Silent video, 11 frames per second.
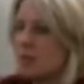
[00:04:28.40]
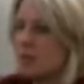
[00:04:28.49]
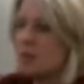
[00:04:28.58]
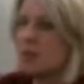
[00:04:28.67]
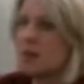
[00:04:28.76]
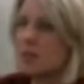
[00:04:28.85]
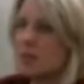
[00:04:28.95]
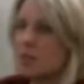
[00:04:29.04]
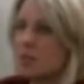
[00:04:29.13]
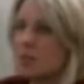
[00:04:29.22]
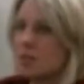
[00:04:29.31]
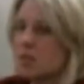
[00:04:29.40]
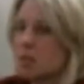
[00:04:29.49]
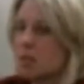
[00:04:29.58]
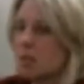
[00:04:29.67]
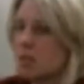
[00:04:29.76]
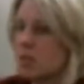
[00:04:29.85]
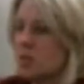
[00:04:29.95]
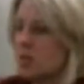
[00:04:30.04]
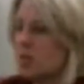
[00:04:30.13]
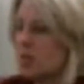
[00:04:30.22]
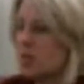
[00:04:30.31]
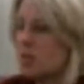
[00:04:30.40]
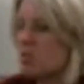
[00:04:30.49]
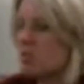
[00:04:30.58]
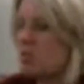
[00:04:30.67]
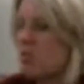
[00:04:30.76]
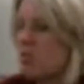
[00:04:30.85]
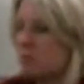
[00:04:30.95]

You guys know what sterile means, and make sure you know.